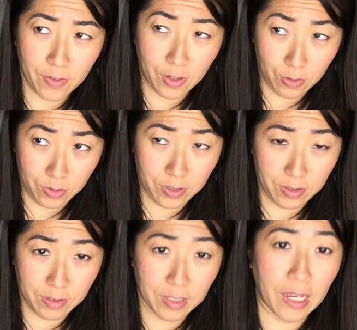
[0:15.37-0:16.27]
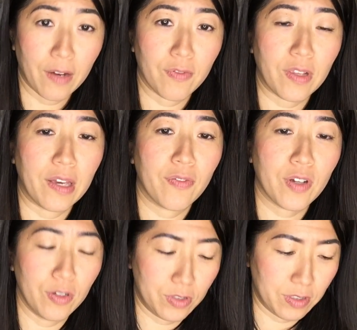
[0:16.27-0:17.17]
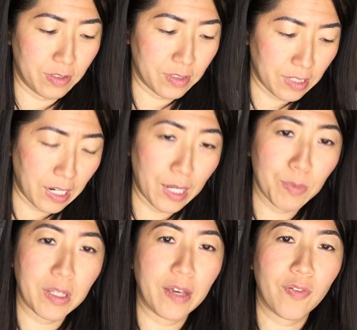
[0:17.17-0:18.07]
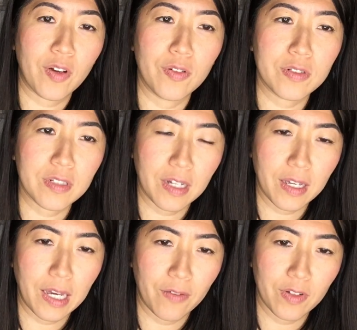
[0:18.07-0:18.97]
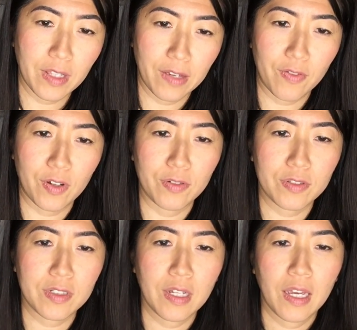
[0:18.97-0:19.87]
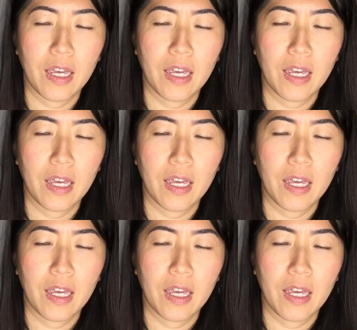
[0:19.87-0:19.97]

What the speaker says: coaches have life coaches. And I'm a life coach and I have a life coach.